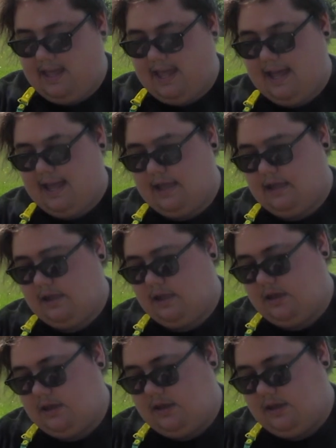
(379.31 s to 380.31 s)
that
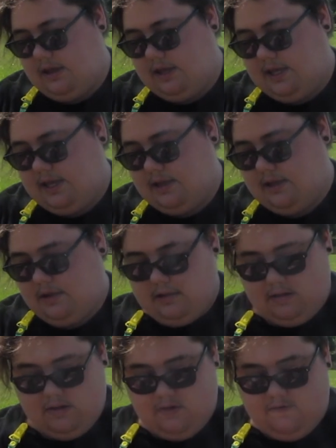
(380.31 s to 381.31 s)
in
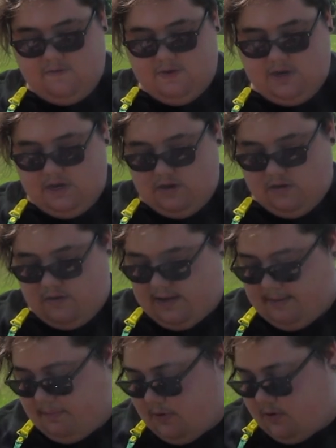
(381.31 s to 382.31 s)
a video
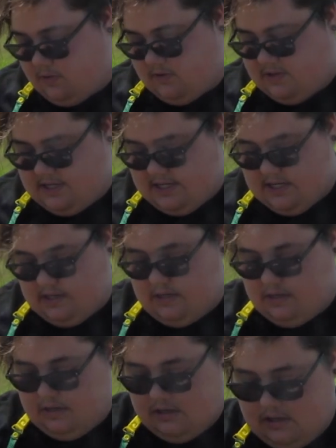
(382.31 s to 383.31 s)
I posted
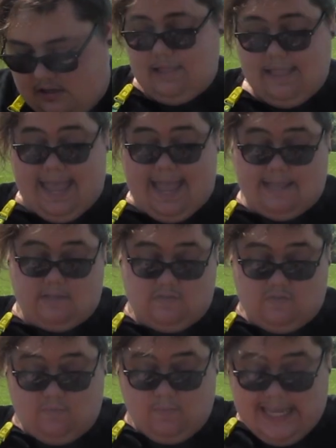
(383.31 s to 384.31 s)

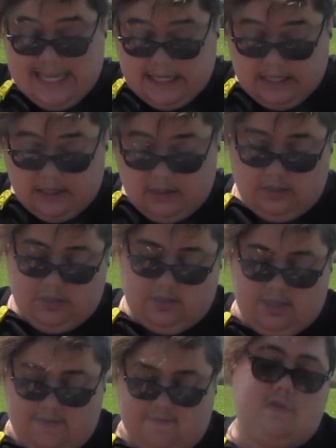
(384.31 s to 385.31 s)
last week.
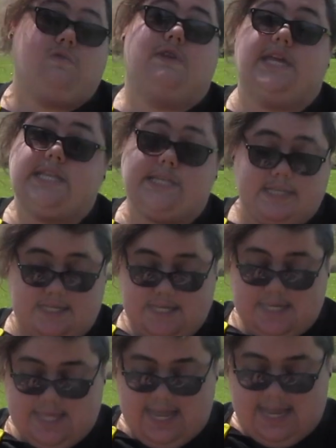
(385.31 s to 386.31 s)
If you didn't
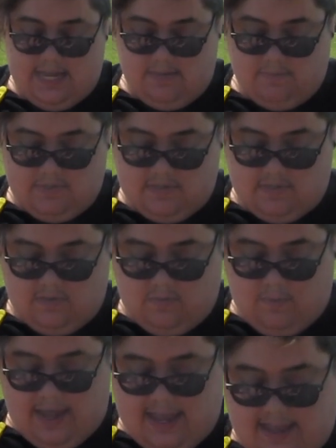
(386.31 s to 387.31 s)
see that, it was the
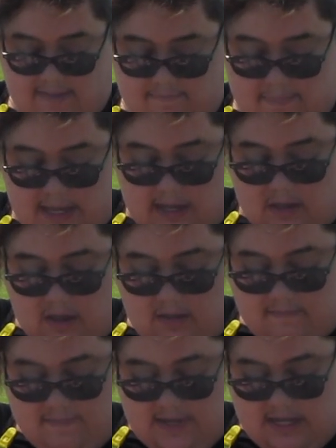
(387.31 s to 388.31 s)
why I've been
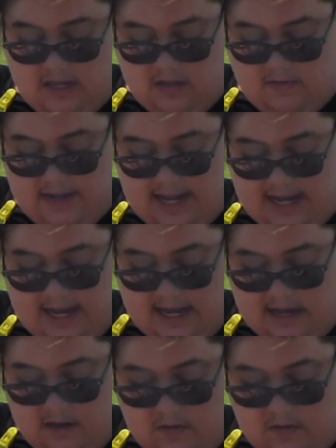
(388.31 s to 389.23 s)
gone video and I kind of